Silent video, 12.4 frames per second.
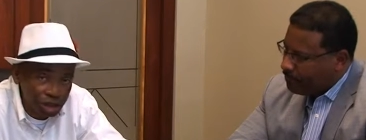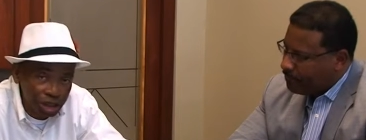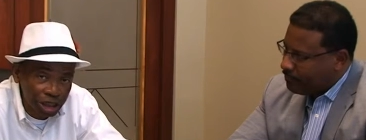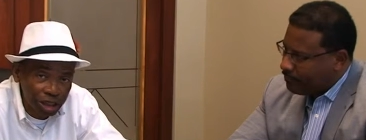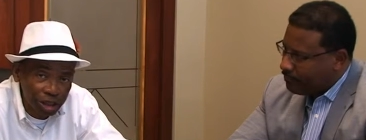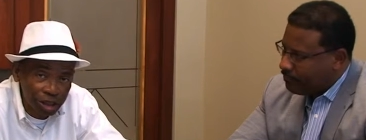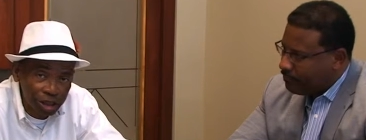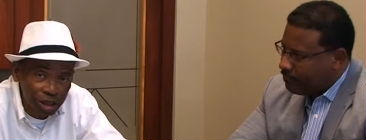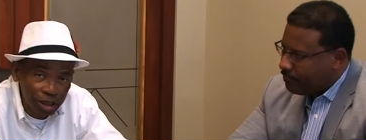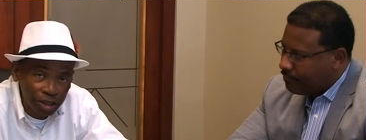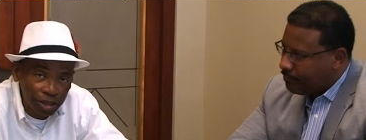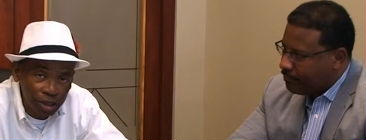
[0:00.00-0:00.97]
Speaker 1: seeking
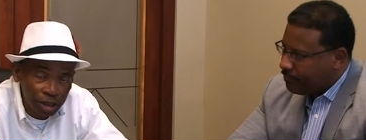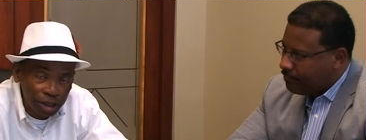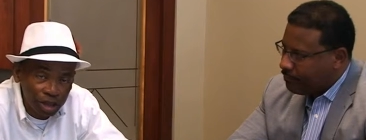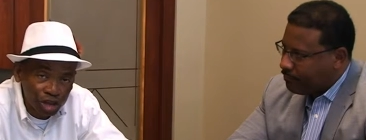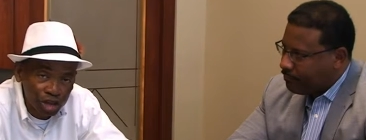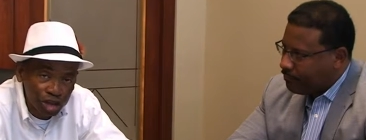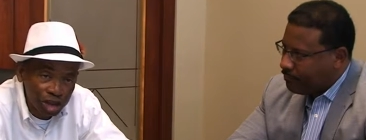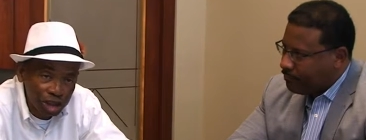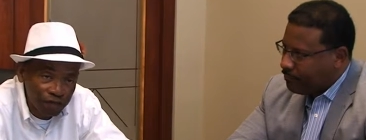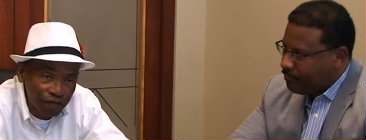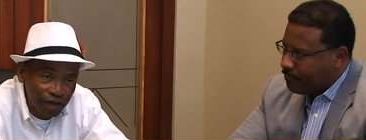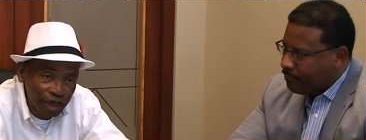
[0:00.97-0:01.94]
the
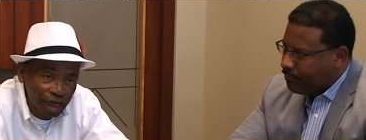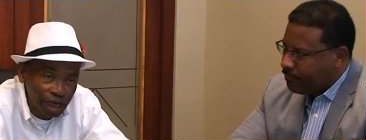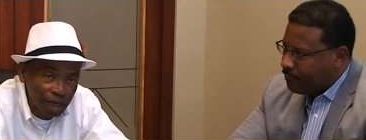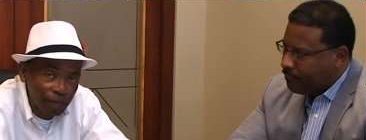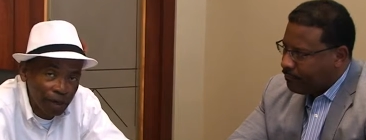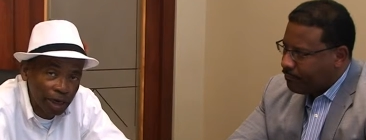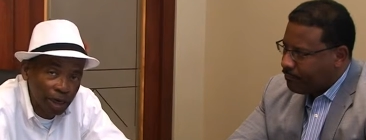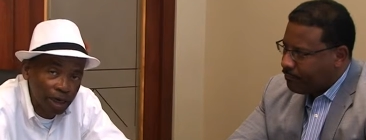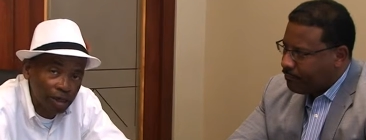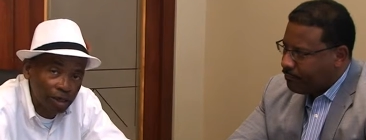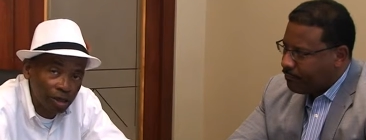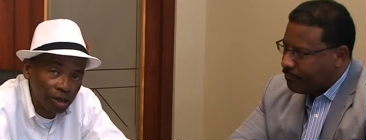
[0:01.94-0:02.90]
seat vacated by
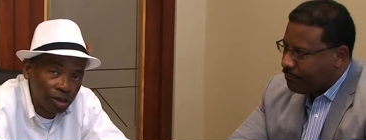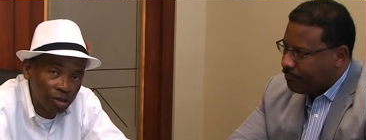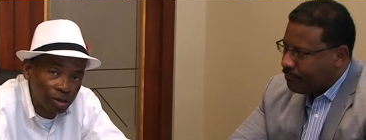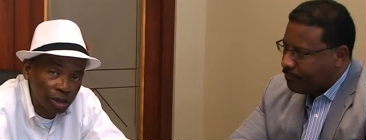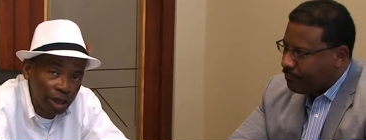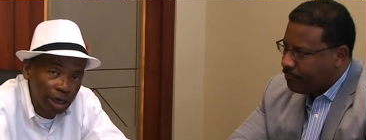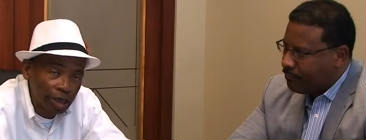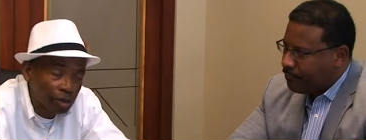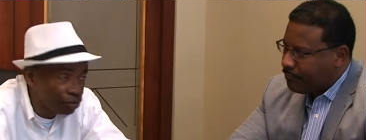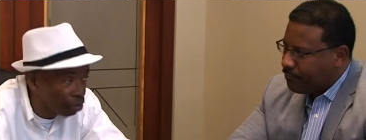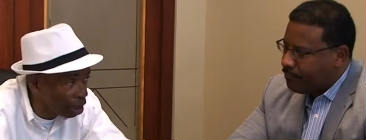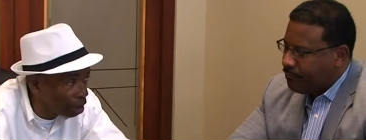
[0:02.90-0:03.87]
Ed, no Ed
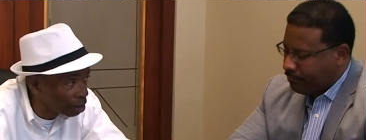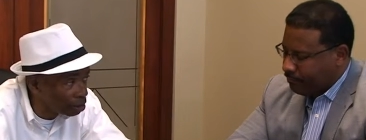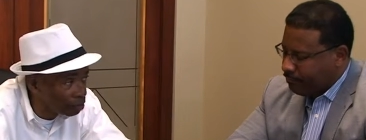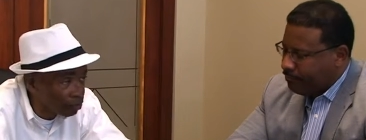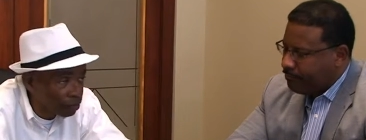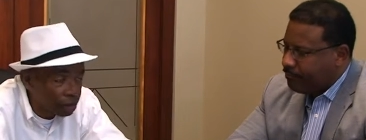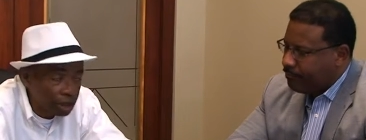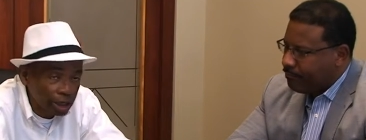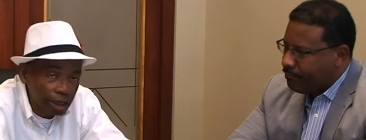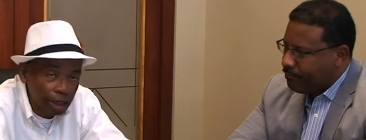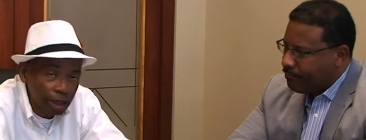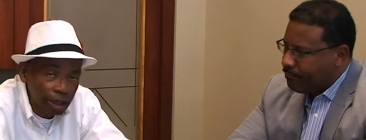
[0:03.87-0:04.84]
Narain
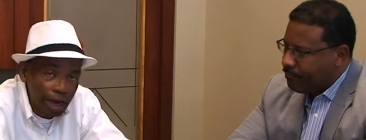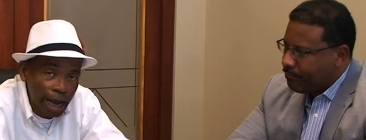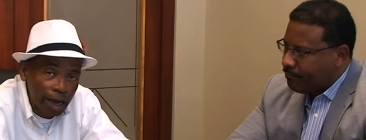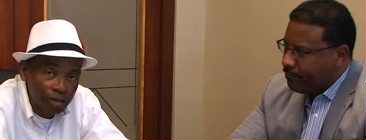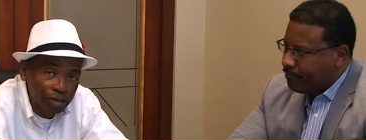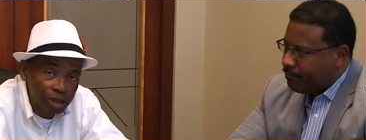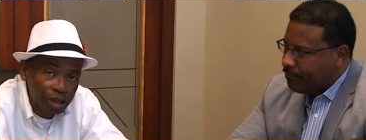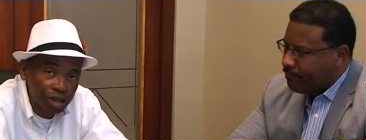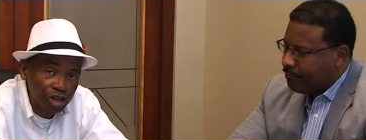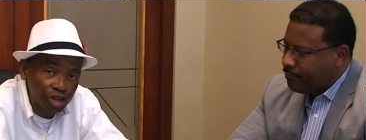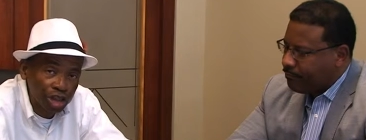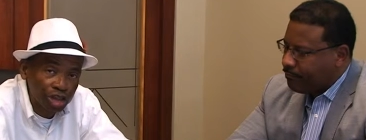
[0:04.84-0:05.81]
uh, House
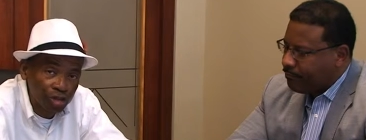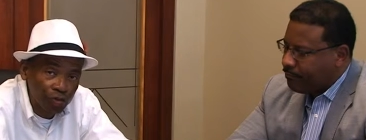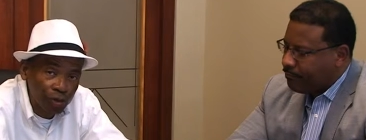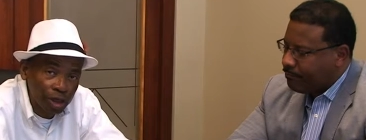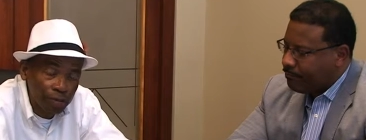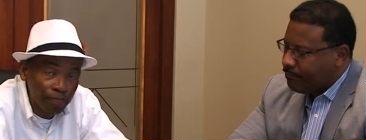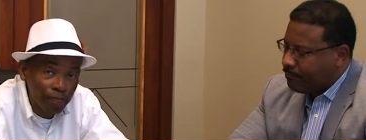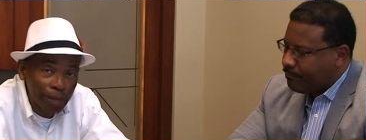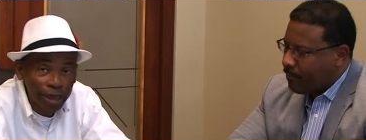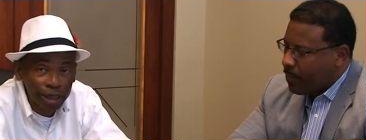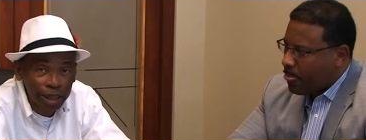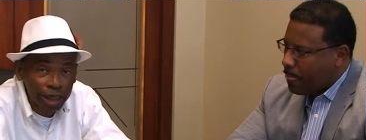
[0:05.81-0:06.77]
seat 61,
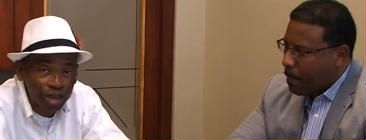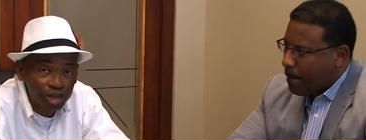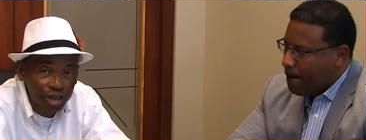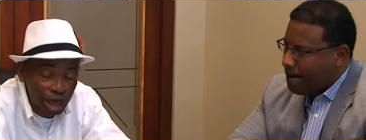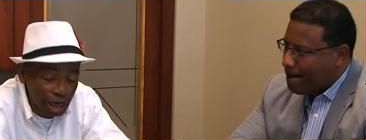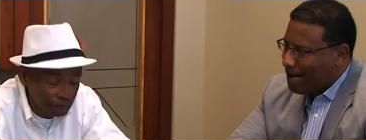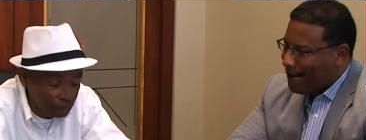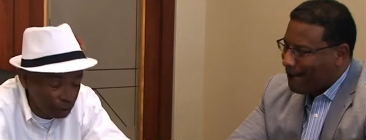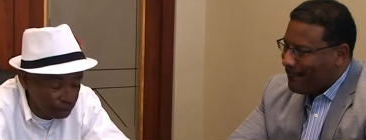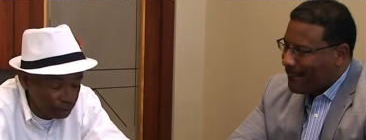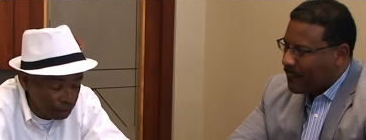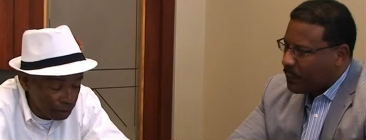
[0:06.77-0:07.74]
mainly East
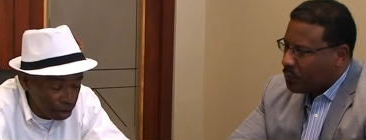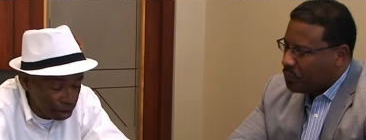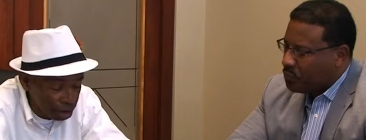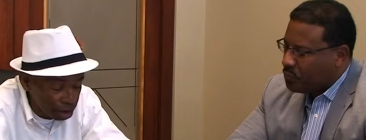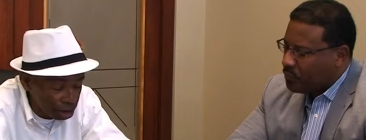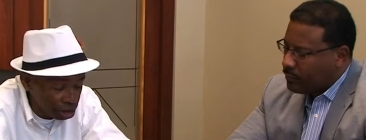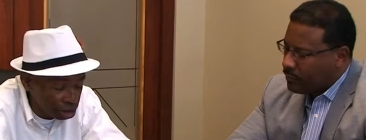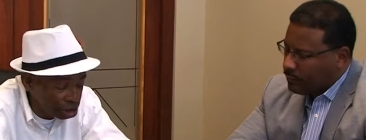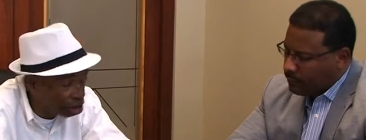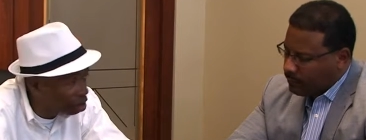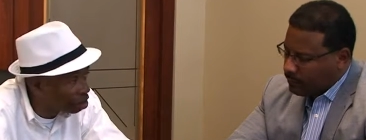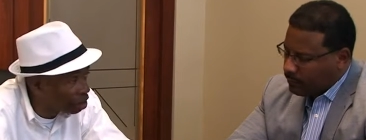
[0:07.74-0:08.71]
Tampa.
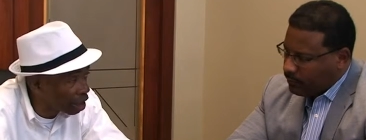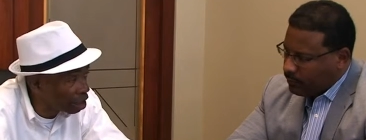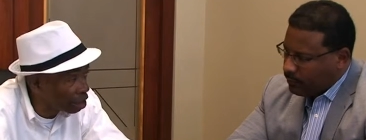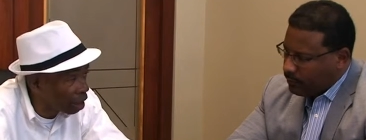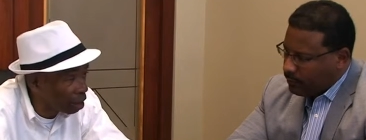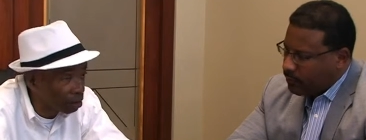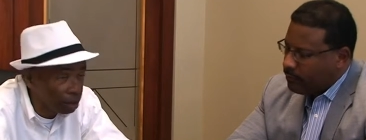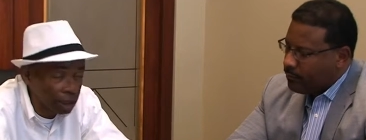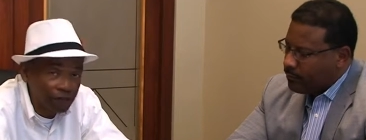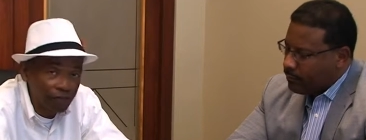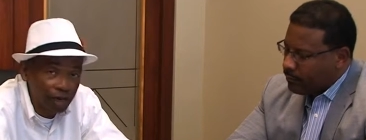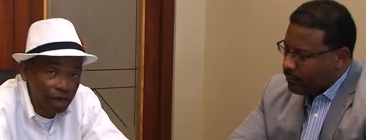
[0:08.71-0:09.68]
This is his second time
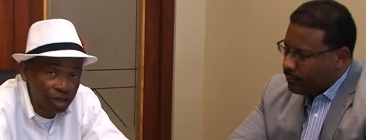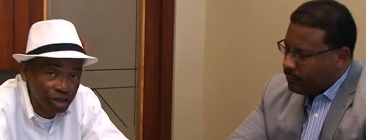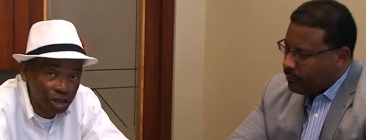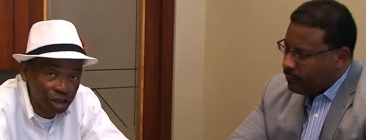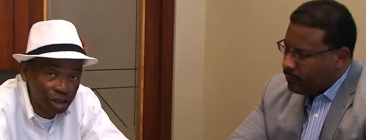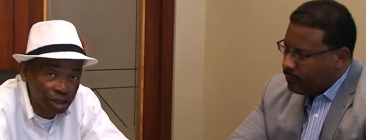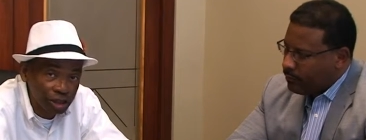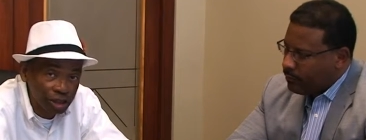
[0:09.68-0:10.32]
looking for that seat,